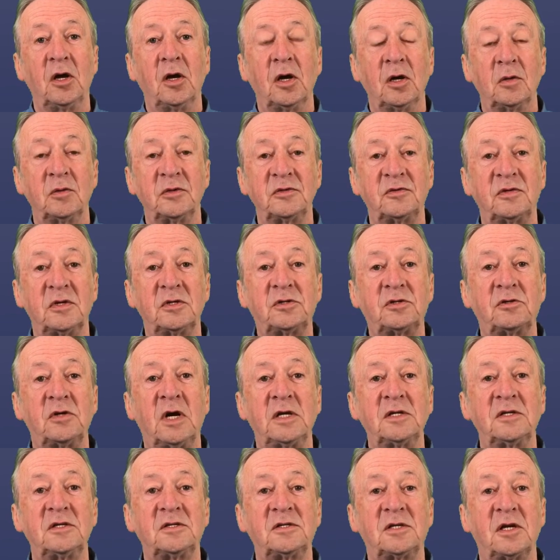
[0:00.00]
was the
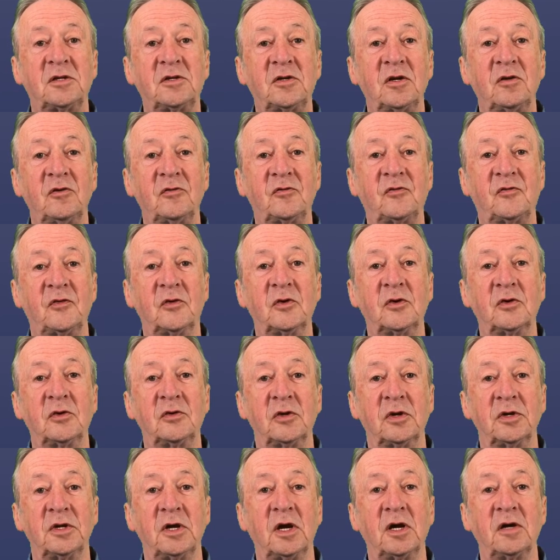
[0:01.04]
trend-setting
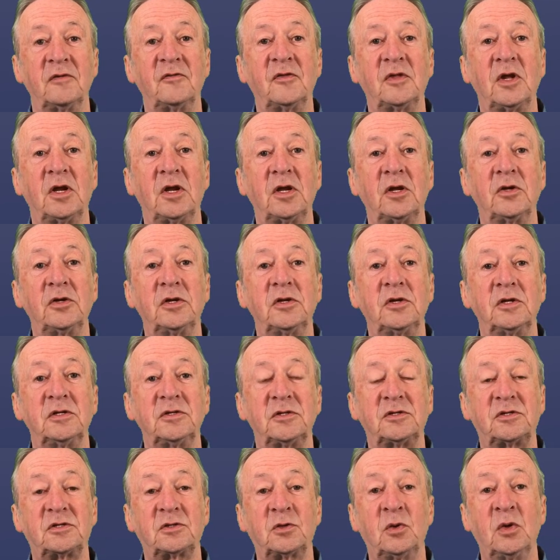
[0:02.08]
forerunner of the London
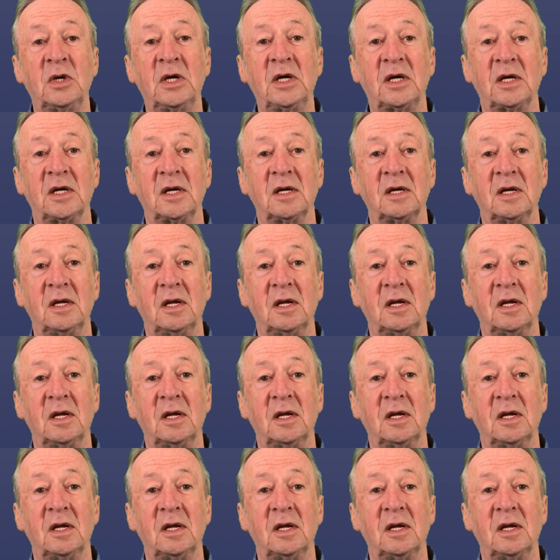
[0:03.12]
Square,